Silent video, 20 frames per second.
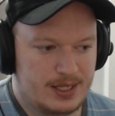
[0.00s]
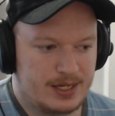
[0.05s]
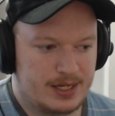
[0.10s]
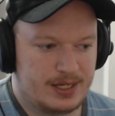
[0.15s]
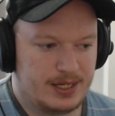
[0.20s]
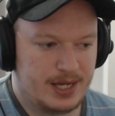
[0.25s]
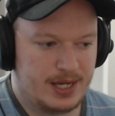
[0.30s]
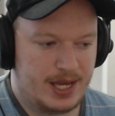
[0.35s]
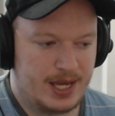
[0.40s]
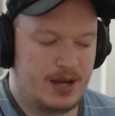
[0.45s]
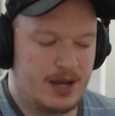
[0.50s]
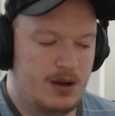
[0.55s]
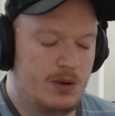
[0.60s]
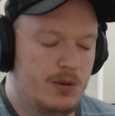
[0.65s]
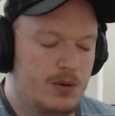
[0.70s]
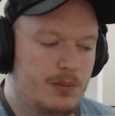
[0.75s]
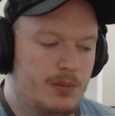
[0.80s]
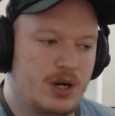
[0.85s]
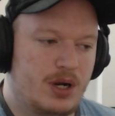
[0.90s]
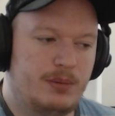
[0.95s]

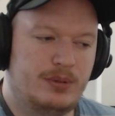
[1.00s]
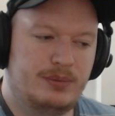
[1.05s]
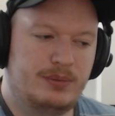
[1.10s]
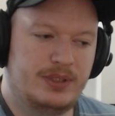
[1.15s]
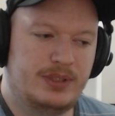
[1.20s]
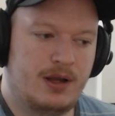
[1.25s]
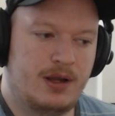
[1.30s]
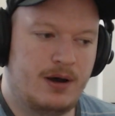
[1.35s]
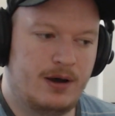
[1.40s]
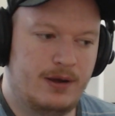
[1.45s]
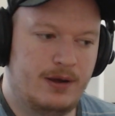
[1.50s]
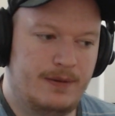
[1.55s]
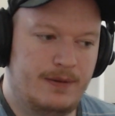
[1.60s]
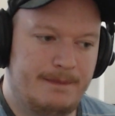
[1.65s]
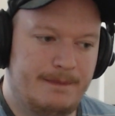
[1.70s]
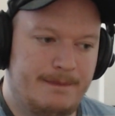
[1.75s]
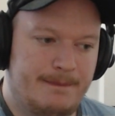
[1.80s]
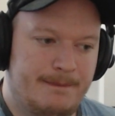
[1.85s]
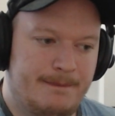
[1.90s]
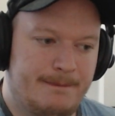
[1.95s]
now? Probably not.
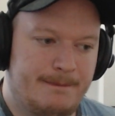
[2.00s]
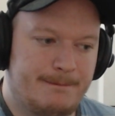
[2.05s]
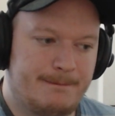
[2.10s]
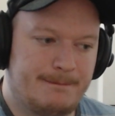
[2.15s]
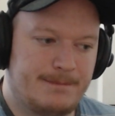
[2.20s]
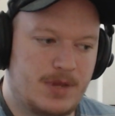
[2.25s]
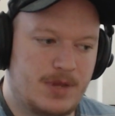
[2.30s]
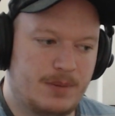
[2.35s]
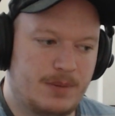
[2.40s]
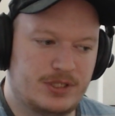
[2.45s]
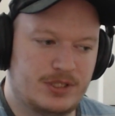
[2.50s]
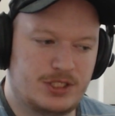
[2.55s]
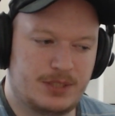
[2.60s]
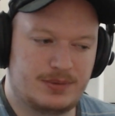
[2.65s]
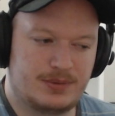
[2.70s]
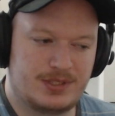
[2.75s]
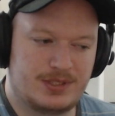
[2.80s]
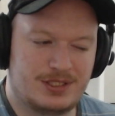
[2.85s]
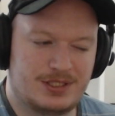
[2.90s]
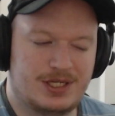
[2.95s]
Our
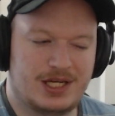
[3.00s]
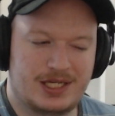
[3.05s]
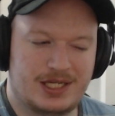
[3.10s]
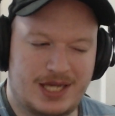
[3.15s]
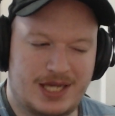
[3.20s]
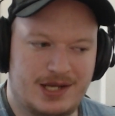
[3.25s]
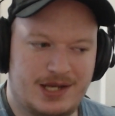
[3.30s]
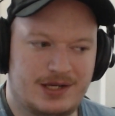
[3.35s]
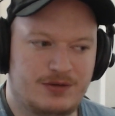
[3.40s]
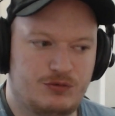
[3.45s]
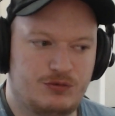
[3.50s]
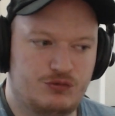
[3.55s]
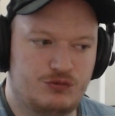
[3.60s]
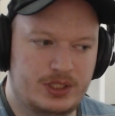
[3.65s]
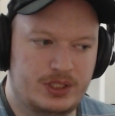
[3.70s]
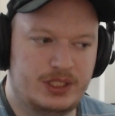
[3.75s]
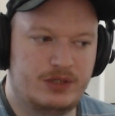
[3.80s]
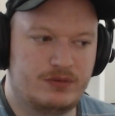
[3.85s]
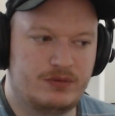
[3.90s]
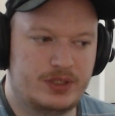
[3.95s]
bishop's, again,
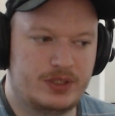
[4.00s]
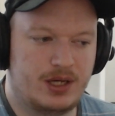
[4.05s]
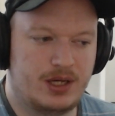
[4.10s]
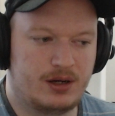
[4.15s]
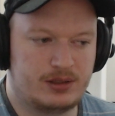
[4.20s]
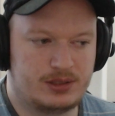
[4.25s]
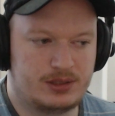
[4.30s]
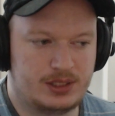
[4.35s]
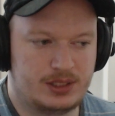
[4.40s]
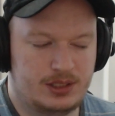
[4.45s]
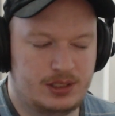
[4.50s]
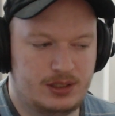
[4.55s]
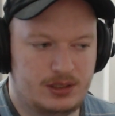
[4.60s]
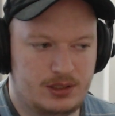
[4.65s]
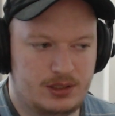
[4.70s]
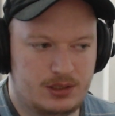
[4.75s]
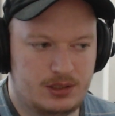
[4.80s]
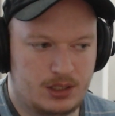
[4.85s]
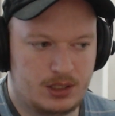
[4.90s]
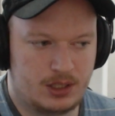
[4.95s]
really, really ugly.
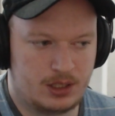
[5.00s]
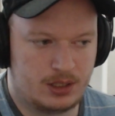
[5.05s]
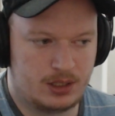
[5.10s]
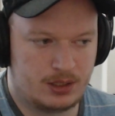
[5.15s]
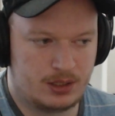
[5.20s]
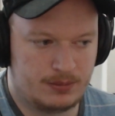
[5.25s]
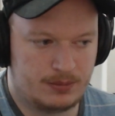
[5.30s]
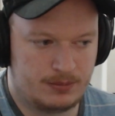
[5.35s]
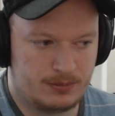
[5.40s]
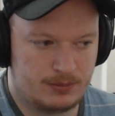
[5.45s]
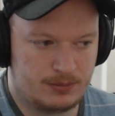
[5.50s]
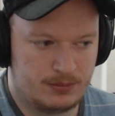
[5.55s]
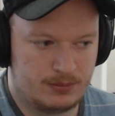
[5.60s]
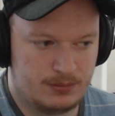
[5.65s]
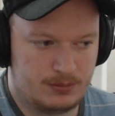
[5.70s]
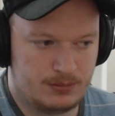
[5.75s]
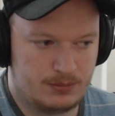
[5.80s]
So